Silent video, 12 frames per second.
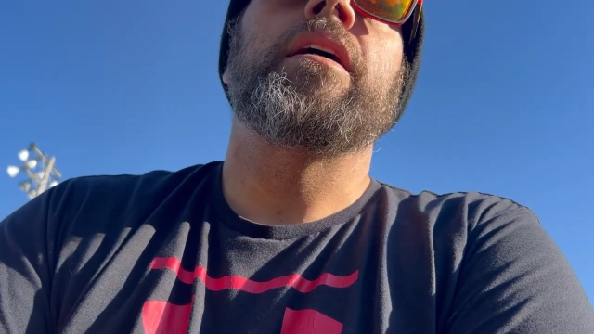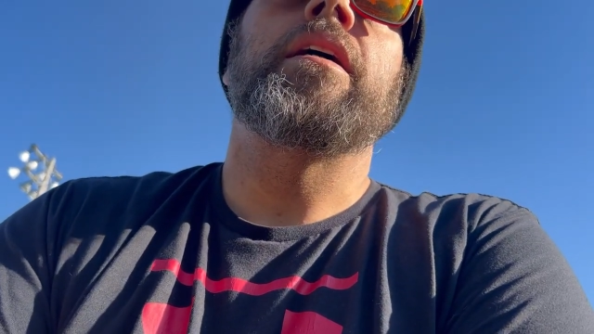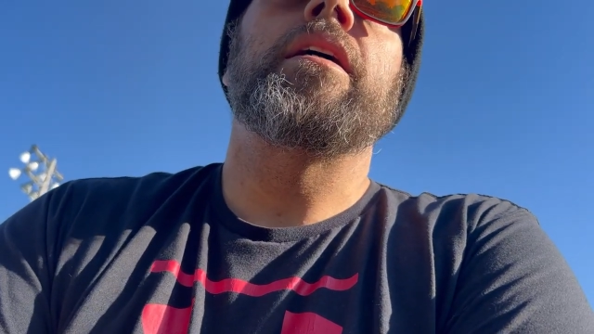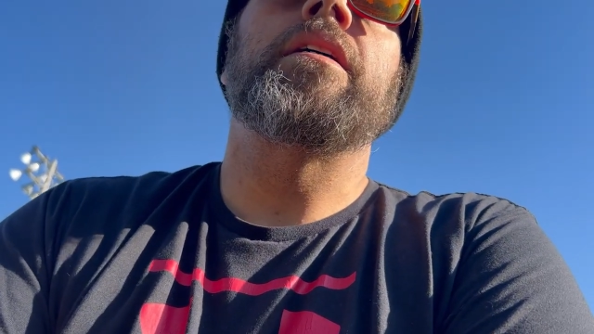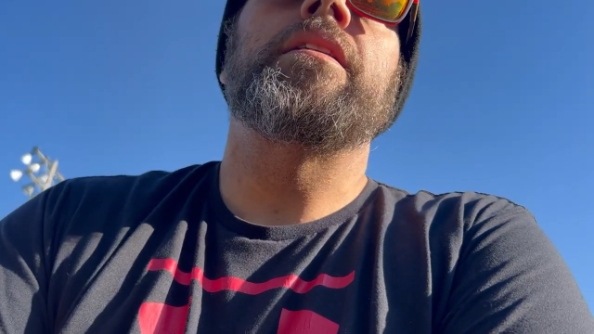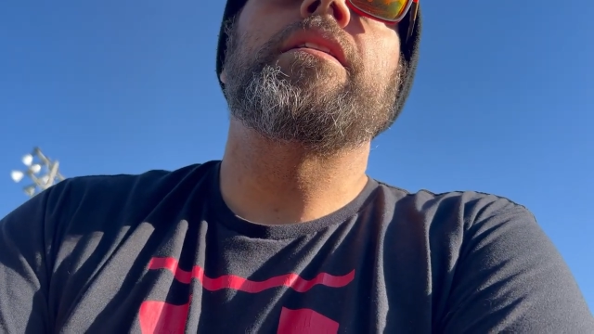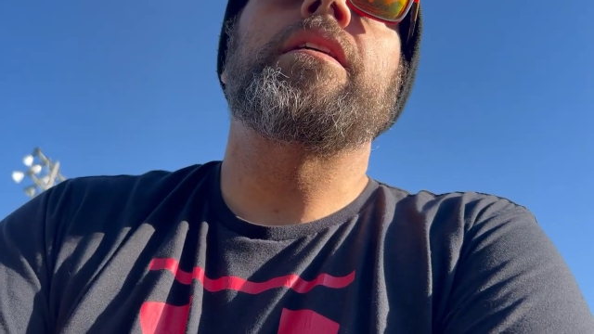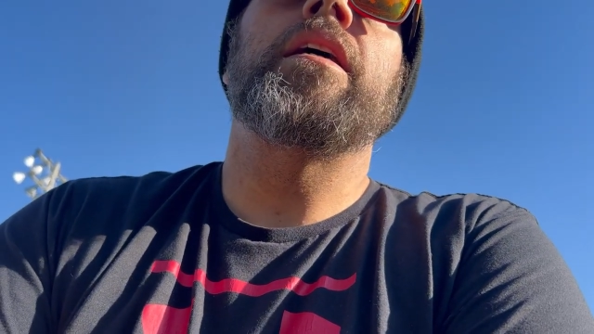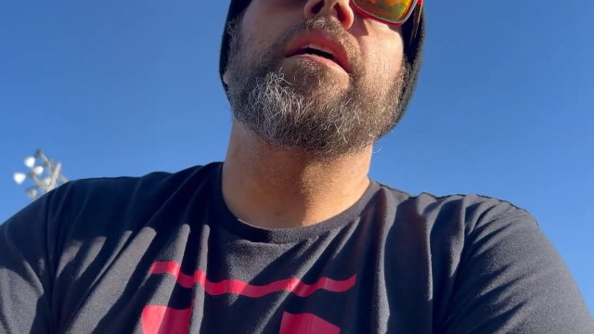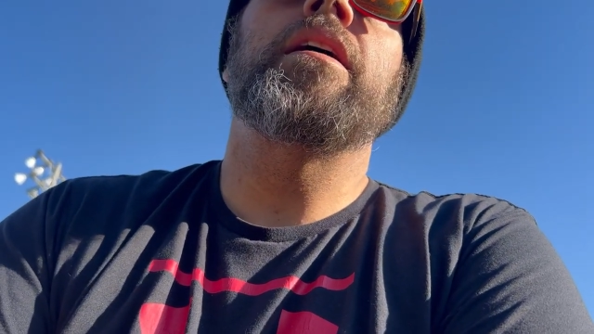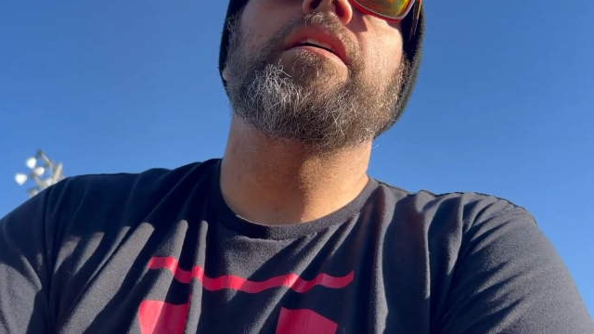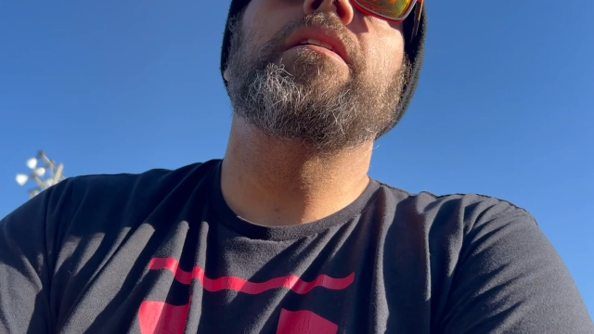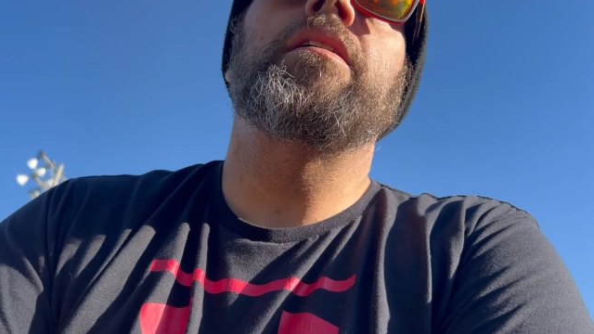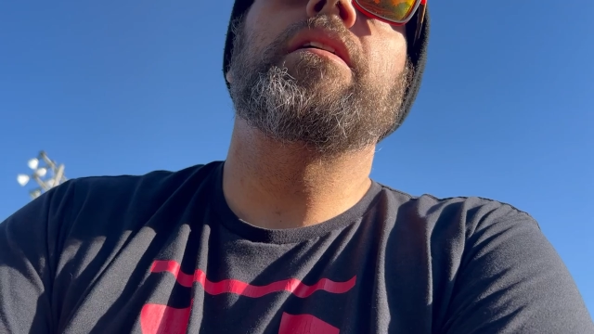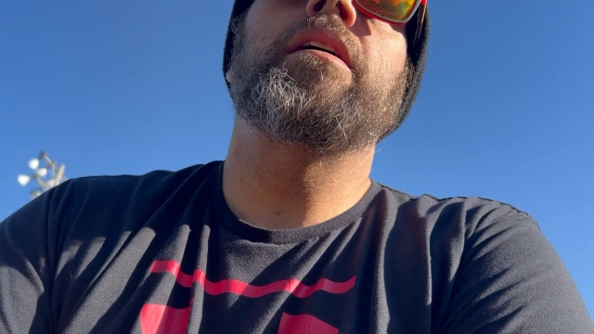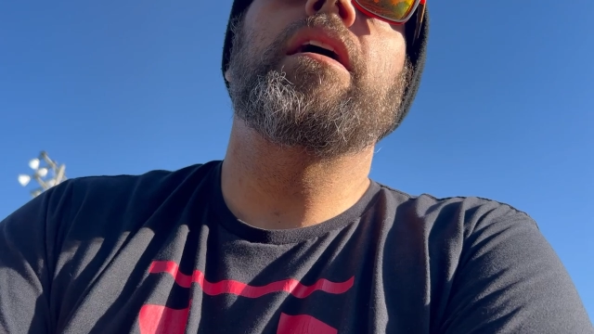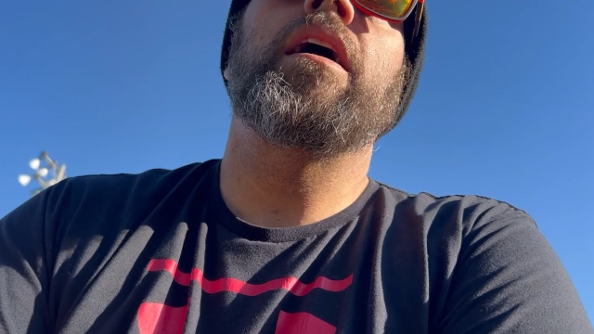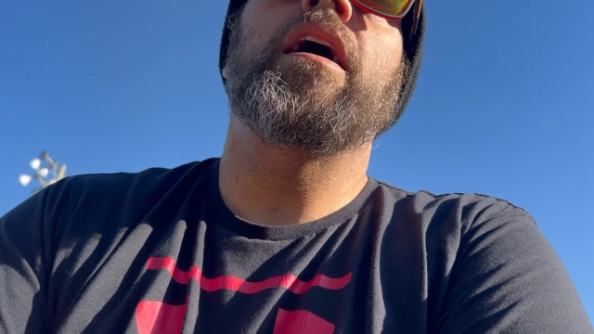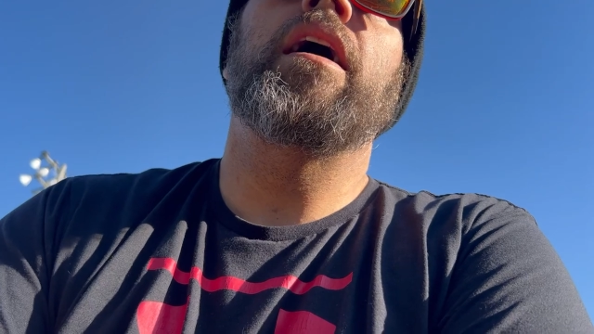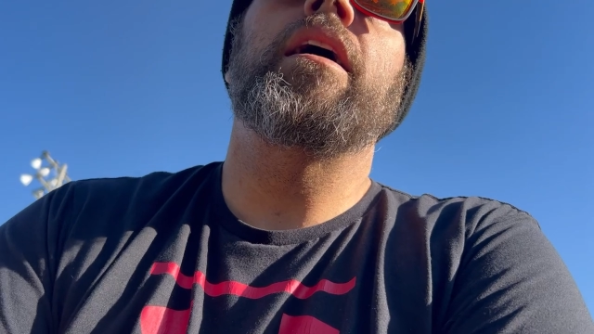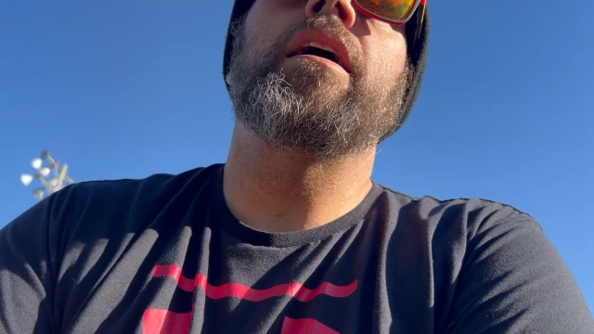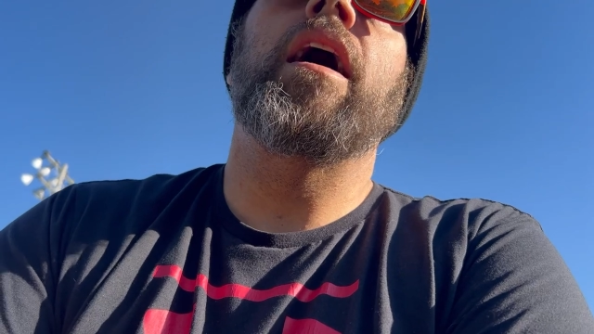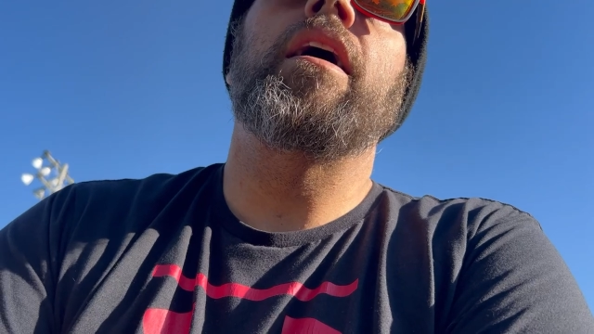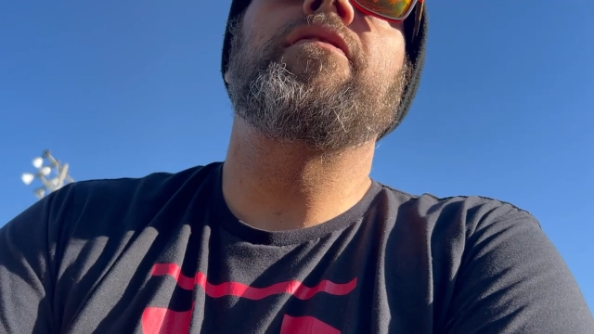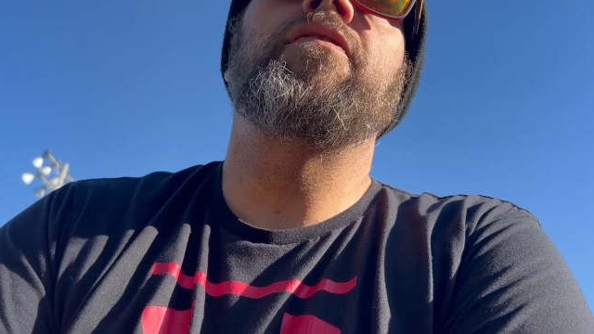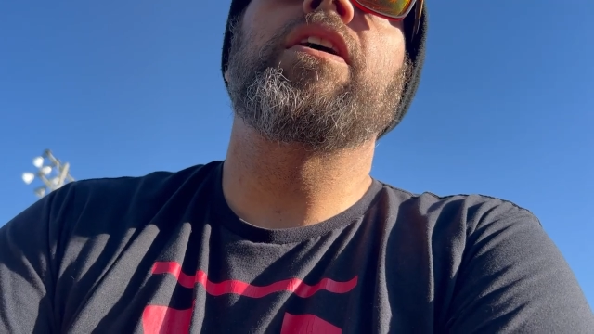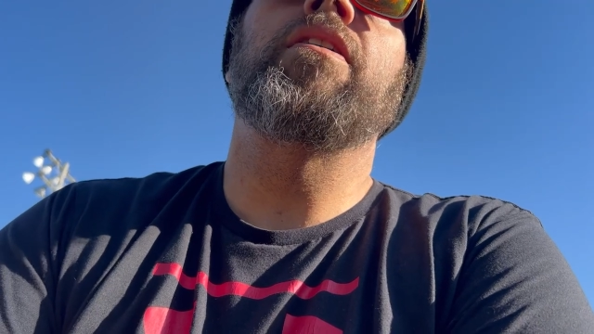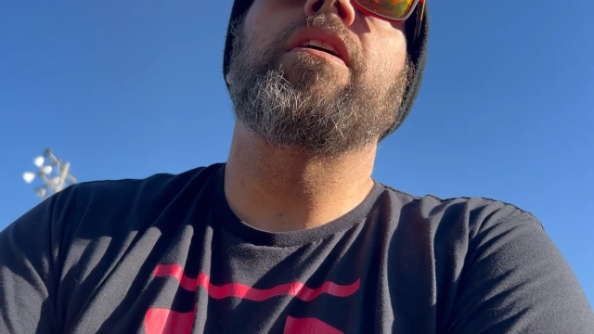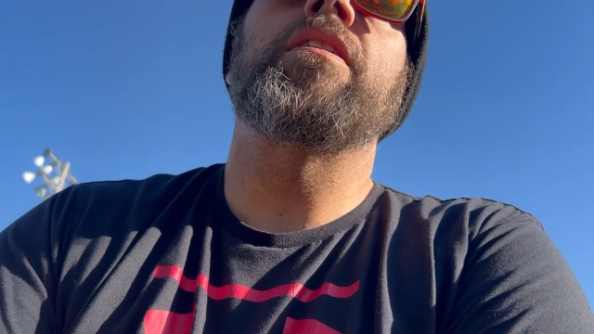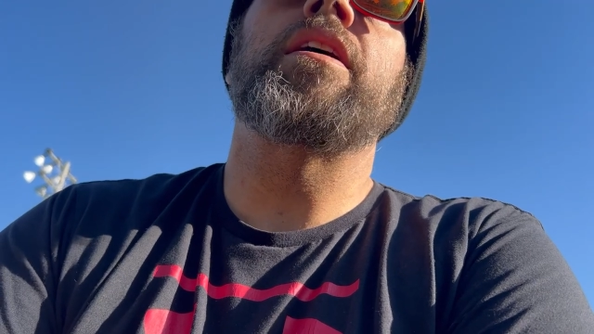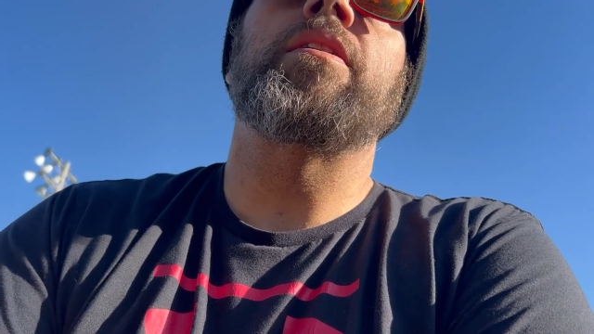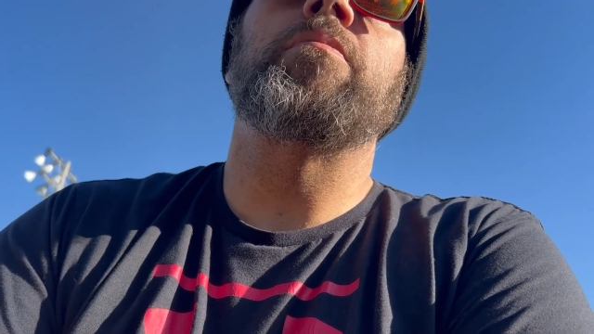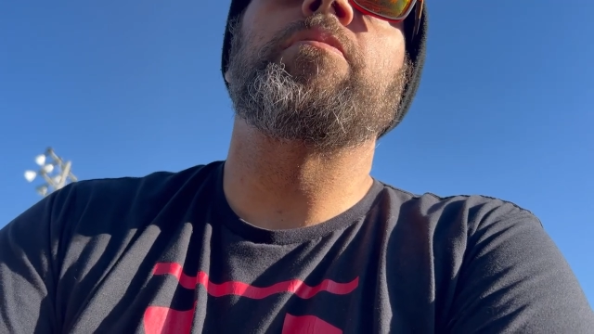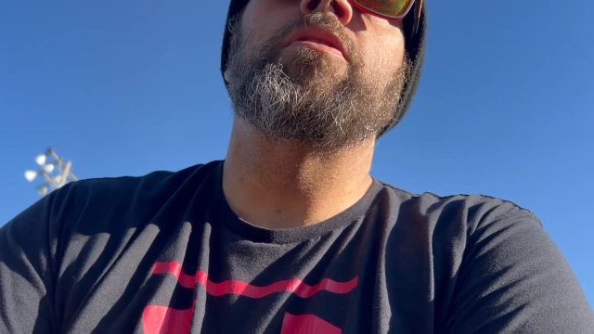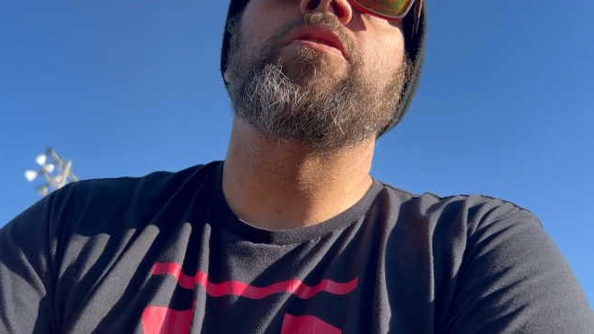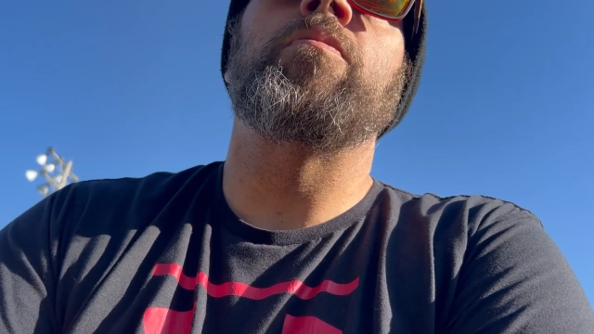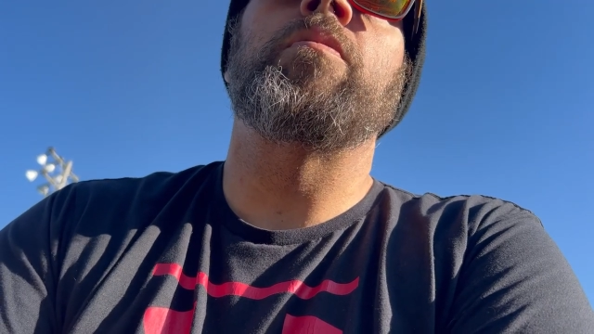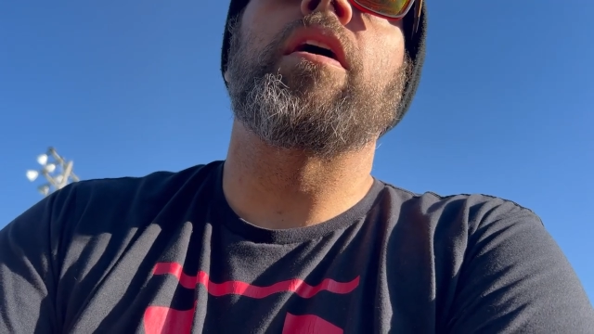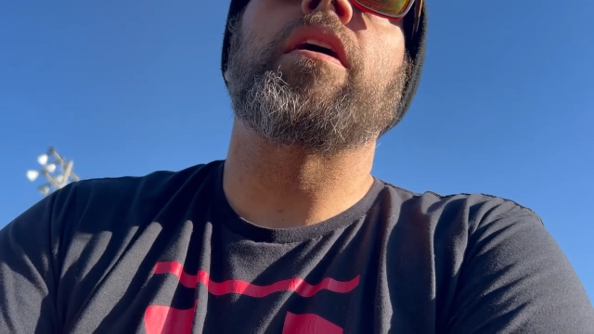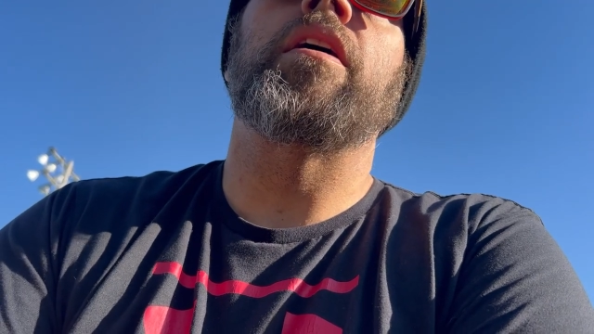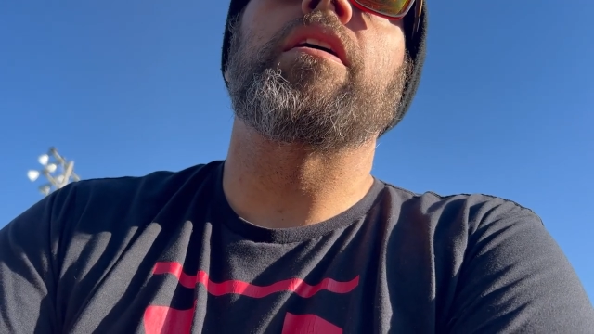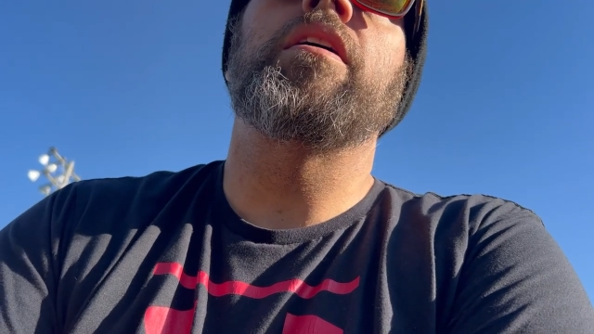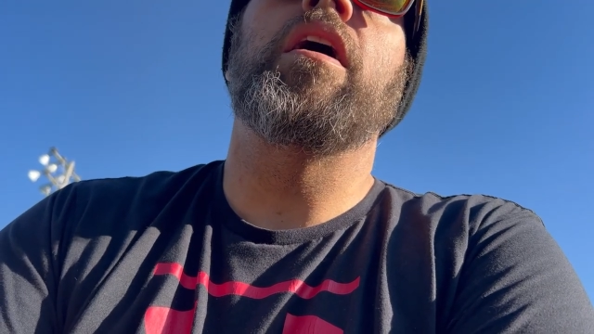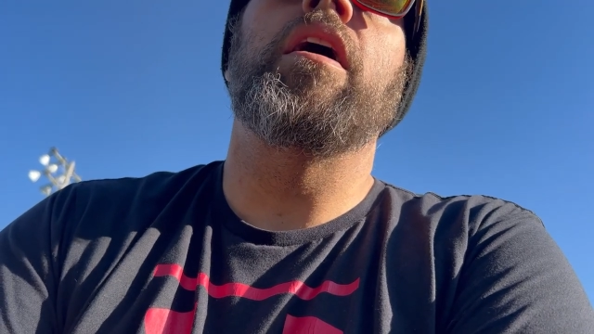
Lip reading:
No face is visible, so there are no lips to read.